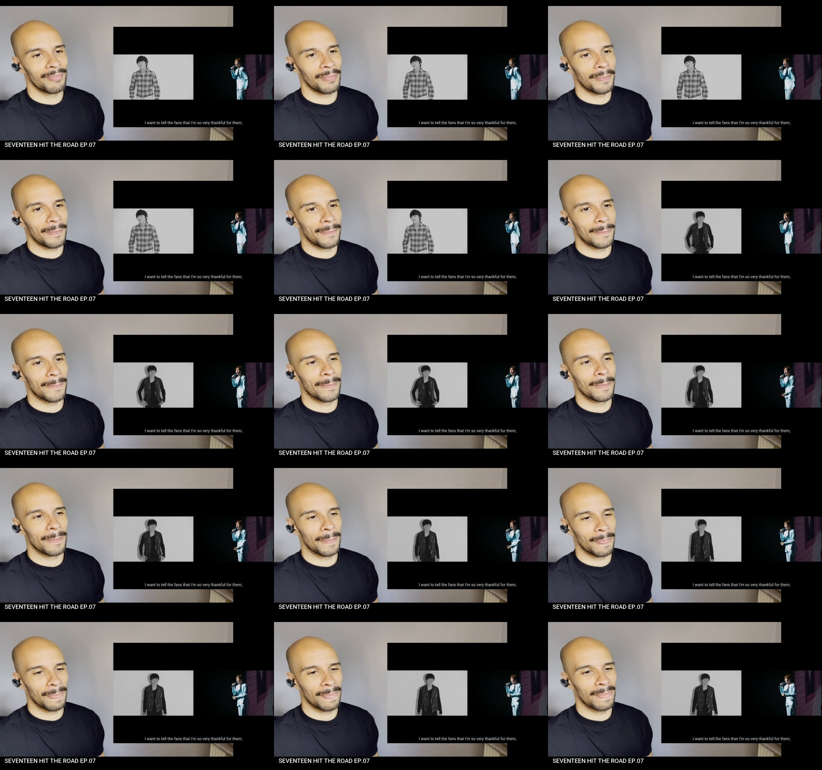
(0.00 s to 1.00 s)

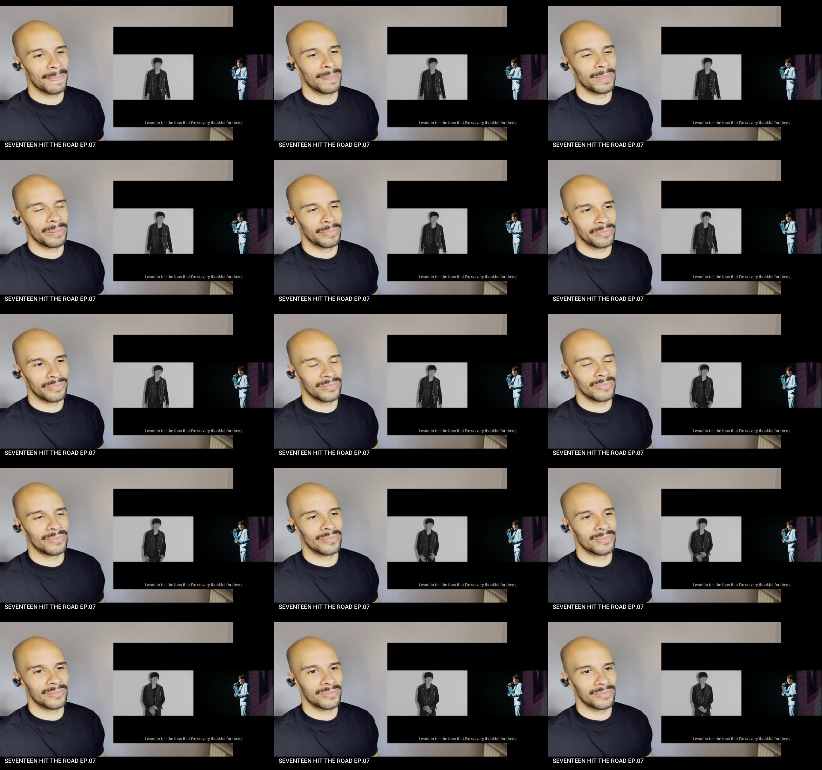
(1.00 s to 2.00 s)

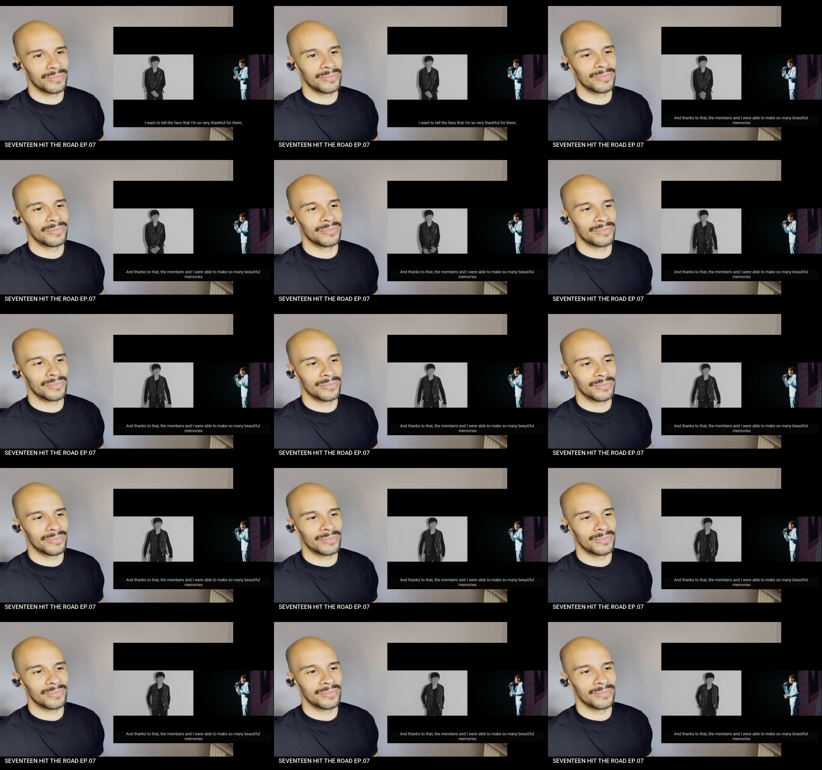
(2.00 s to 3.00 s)

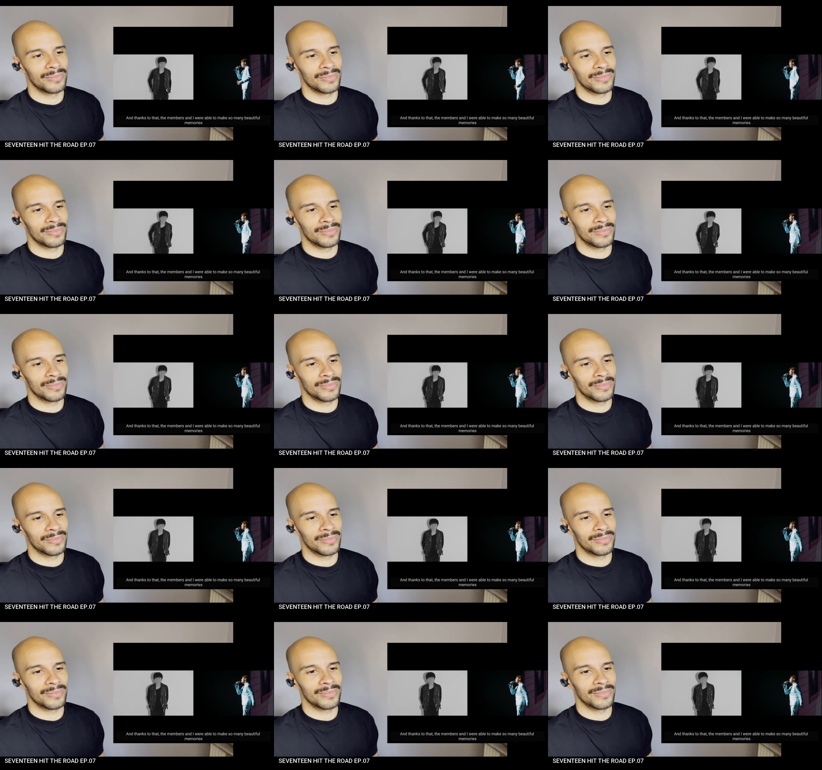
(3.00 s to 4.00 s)

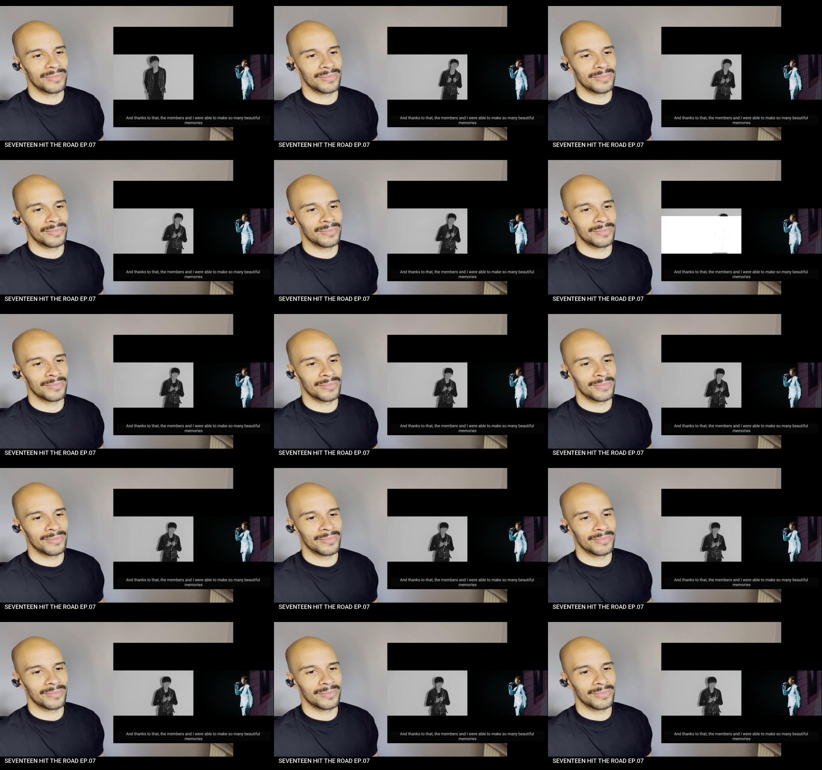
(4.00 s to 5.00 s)

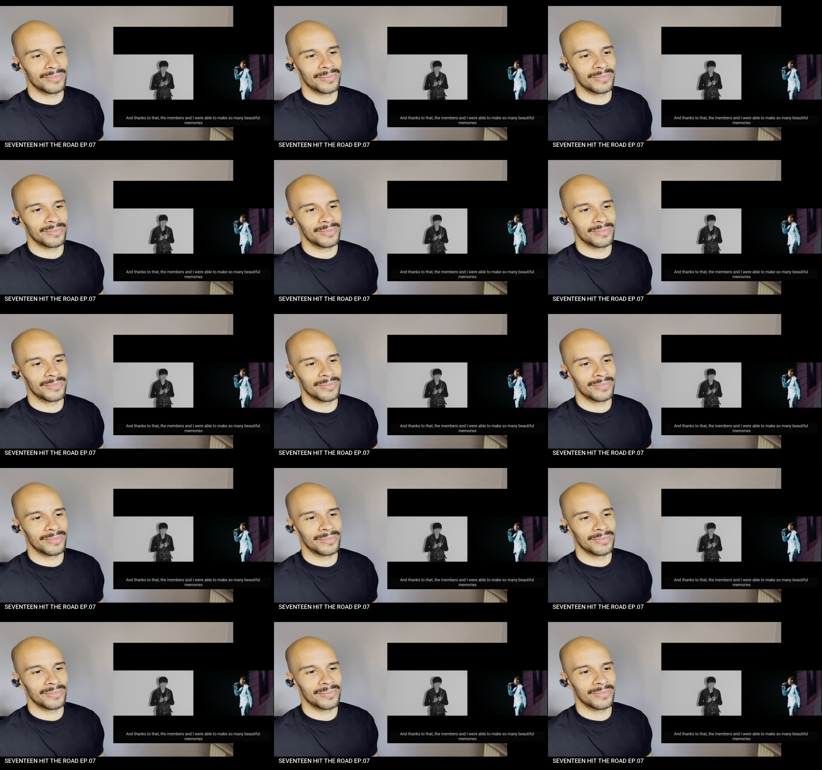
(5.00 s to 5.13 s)
[no speech]